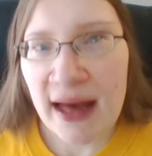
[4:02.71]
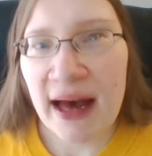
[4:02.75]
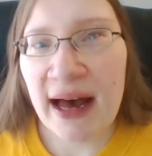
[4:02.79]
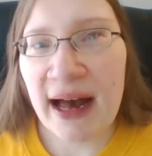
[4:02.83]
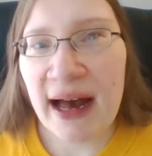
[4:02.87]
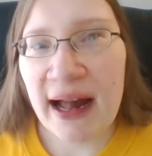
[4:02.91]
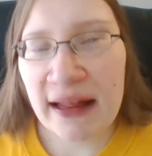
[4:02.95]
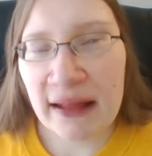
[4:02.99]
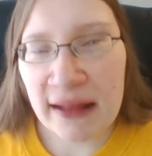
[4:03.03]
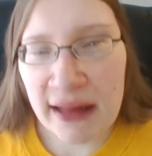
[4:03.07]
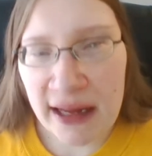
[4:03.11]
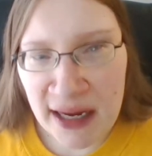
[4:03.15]

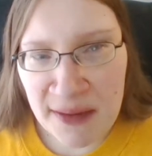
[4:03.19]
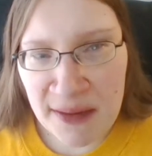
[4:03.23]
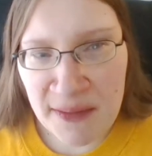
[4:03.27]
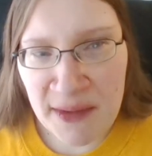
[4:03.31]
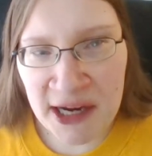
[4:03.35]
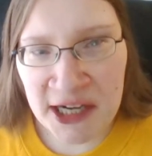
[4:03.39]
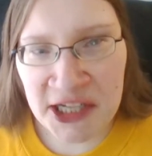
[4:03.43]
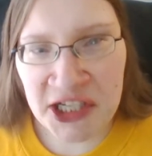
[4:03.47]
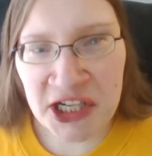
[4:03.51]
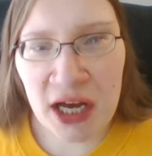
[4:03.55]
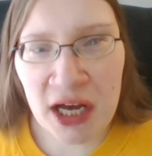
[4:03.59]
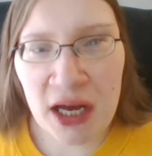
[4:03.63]
I like
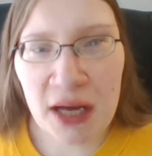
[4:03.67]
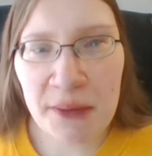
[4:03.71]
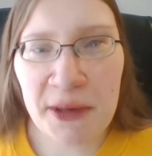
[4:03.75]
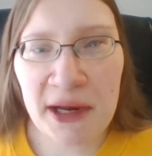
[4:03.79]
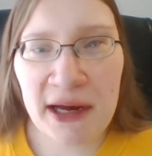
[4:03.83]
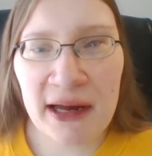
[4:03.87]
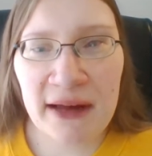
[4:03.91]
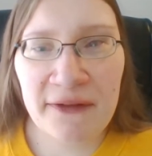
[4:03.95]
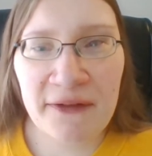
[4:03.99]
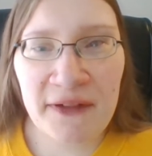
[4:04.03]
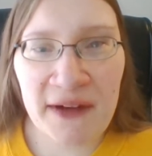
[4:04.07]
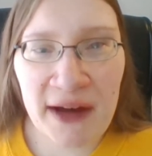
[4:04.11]
my job,
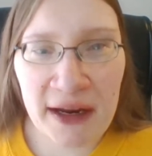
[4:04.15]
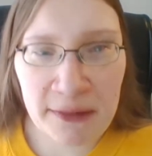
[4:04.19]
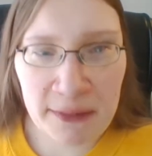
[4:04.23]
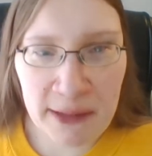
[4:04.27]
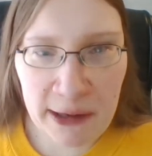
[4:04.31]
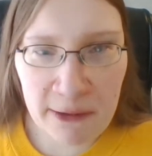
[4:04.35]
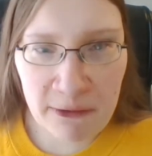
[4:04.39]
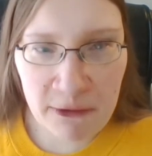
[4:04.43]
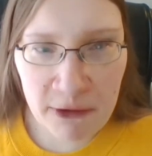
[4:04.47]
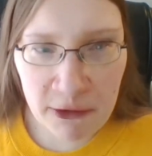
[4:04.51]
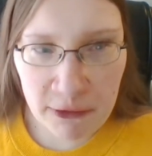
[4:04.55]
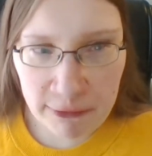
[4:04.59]
I find
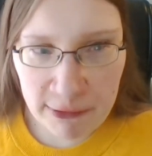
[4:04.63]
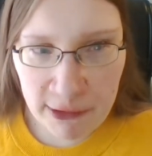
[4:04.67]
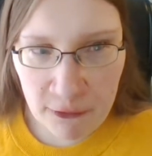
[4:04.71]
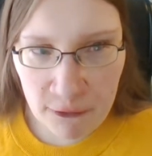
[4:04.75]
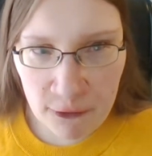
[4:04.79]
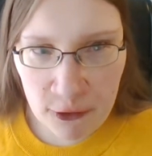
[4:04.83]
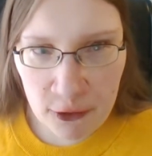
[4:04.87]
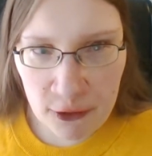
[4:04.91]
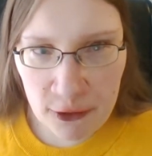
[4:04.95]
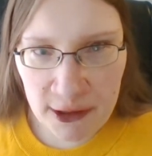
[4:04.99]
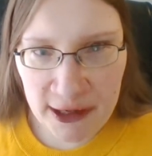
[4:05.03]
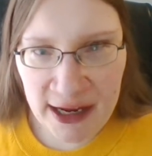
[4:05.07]
my work
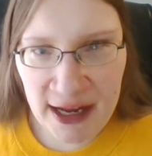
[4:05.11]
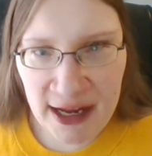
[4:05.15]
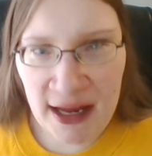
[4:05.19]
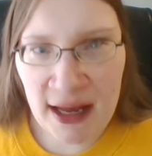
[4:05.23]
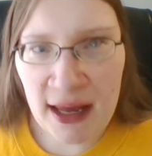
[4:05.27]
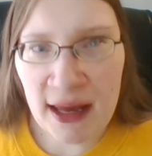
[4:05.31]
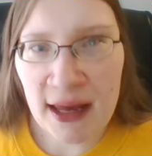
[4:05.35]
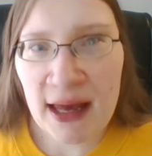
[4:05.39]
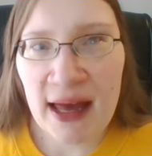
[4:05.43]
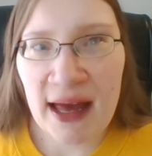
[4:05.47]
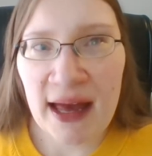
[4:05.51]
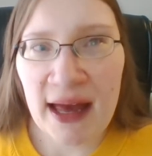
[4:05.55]

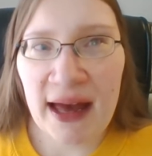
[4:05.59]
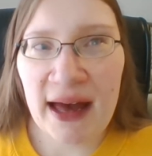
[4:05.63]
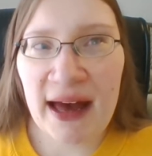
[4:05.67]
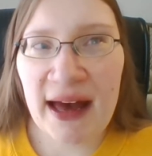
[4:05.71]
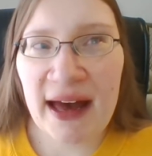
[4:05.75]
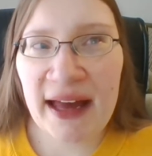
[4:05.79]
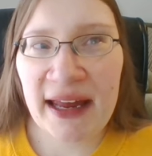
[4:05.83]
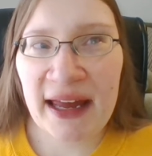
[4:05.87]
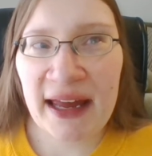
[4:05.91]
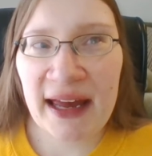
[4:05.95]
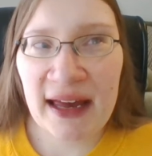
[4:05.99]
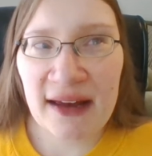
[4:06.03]
rewarding,
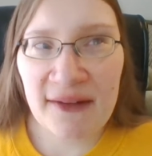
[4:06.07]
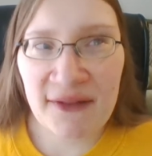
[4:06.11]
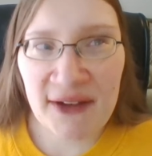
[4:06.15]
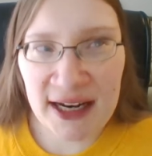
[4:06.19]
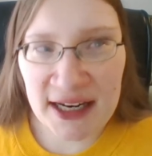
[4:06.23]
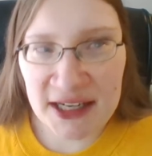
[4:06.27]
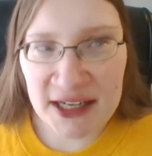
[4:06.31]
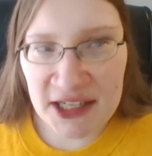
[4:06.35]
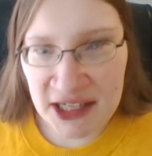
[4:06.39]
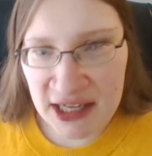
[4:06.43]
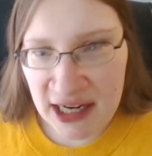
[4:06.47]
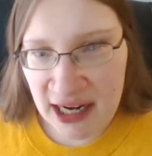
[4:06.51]
I have an
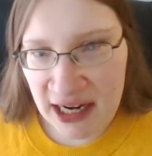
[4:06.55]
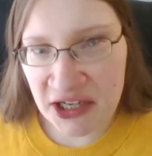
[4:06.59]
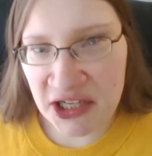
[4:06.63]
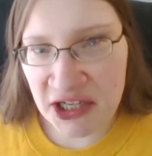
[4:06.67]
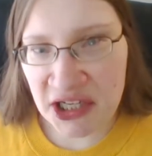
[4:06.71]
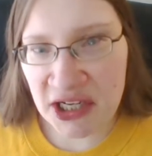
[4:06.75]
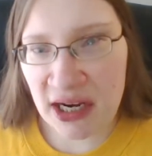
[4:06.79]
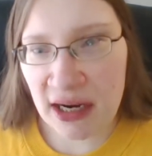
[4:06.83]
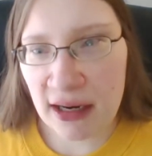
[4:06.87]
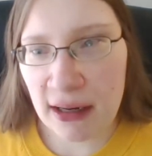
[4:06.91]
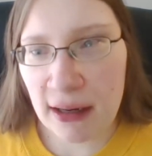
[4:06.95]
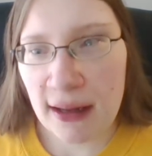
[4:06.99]

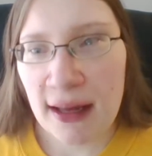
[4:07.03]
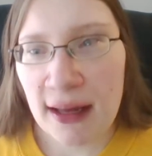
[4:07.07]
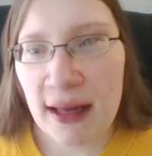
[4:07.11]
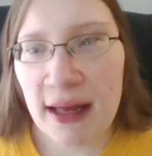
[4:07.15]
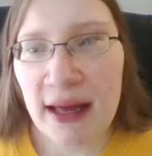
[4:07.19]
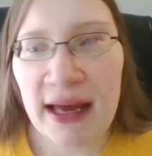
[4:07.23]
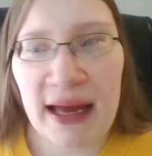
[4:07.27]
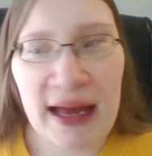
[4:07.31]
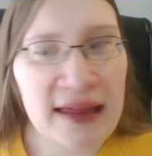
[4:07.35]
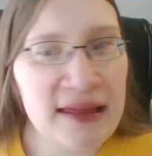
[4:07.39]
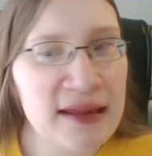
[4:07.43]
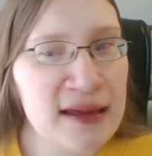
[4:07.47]
education.
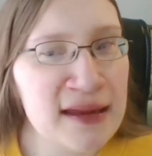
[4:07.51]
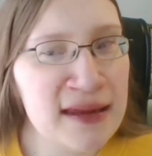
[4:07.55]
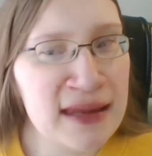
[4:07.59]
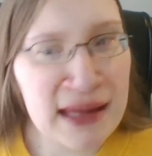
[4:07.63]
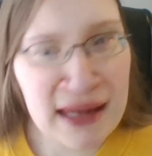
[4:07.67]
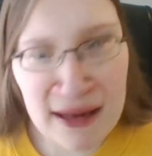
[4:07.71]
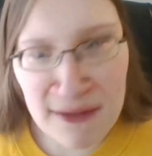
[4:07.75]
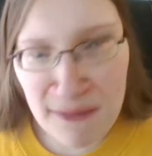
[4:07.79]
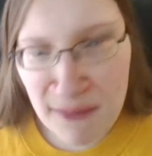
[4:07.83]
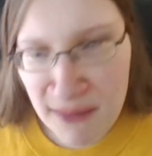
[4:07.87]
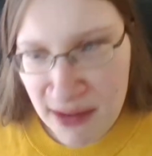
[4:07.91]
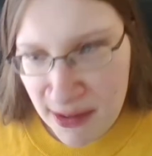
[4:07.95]
And this
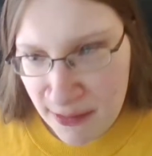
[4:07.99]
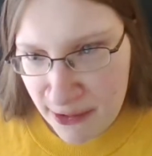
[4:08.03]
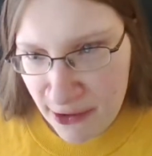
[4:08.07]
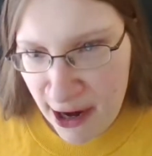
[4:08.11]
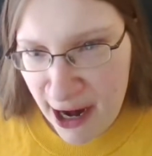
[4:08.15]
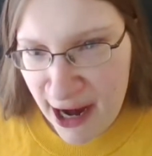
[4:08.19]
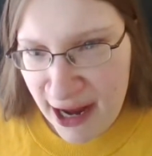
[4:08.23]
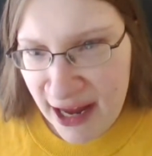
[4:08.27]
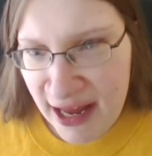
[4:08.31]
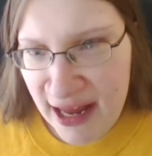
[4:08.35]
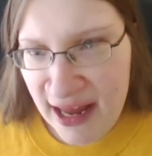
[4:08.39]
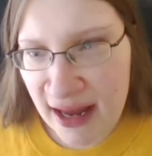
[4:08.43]
isn't me
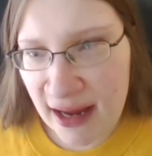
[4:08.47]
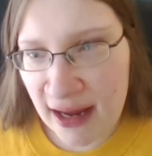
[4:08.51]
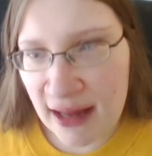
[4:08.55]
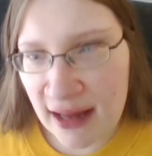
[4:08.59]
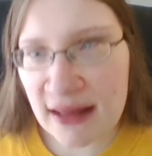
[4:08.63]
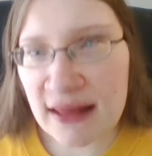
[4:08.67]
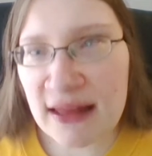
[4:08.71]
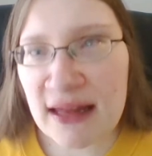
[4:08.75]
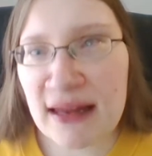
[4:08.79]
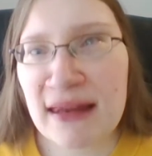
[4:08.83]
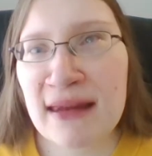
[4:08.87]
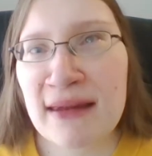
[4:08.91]
bragging,
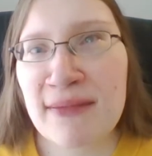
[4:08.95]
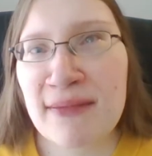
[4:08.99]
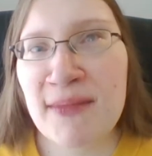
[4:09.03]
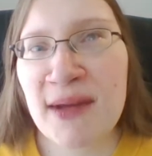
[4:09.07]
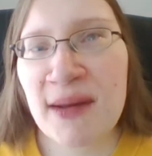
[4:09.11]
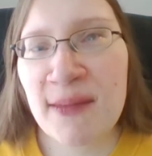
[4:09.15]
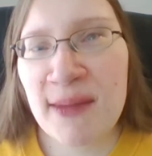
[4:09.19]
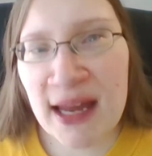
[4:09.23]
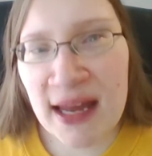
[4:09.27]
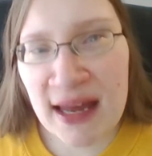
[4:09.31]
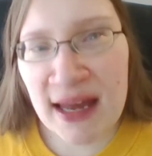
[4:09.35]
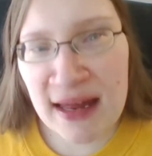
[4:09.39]
this is me
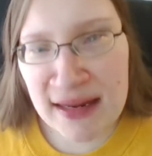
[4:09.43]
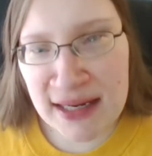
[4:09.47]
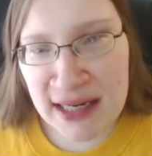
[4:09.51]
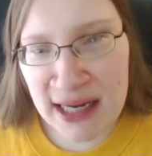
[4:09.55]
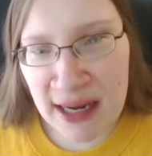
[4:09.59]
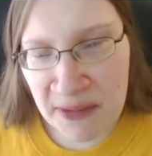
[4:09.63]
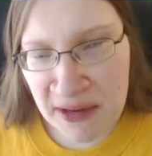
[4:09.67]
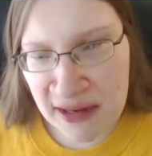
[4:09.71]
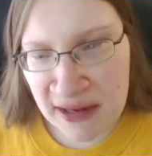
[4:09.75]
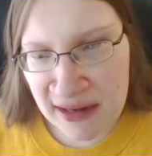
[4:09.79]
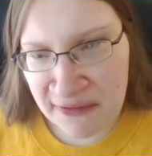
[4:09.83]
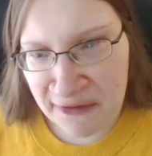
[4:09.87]
making
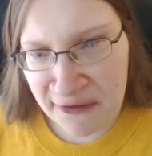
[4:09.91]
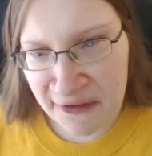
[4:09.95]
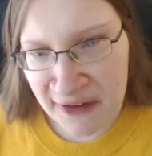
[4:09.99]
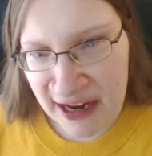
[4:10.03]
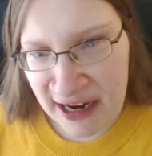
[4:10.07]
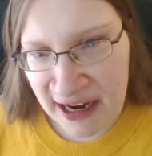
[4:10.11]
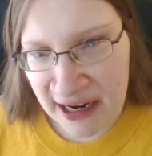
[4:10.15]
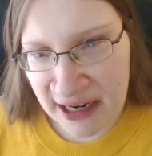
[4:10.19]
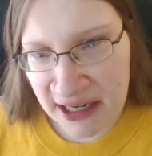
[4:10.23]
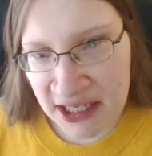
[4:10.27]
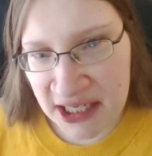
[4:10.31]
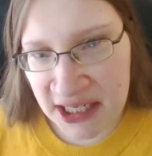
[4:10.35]
statements of
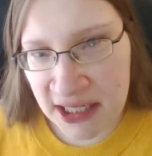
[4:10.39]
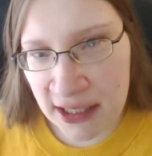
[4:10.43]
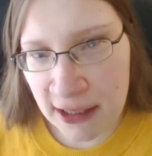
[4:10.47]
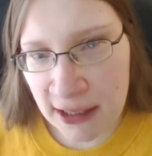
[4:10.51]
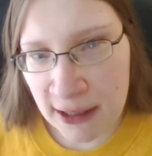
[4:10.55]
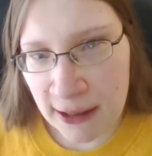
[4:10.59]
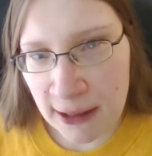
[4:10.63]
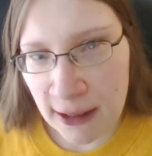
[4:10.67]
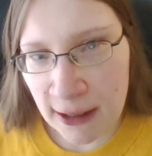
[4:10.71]
fact.